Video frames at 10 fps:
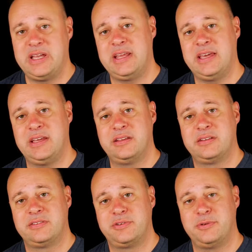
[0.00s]
we
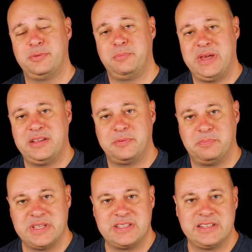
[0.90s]
need to
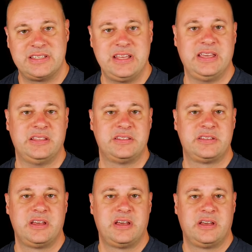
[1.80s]
meet business
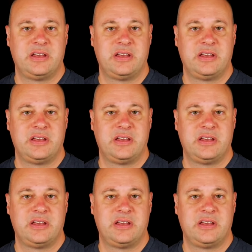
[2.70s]
needs.